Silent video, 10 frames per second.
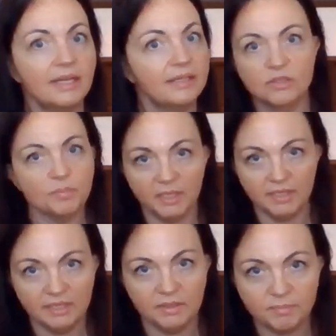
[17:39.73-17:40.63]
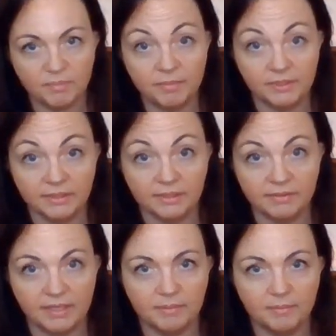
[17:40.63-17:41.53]
and there's plenty of those people in the
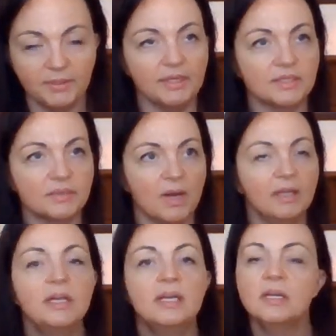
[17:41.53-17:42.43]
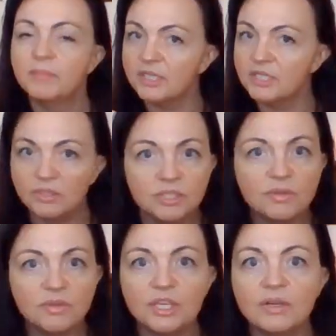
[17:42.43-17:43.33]
karate community as well, but as soon
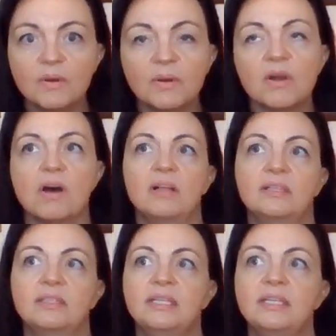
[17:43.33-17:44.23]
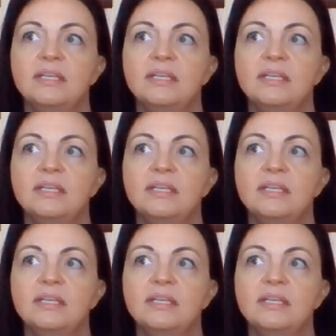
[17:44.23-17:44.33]
as you think you know it all,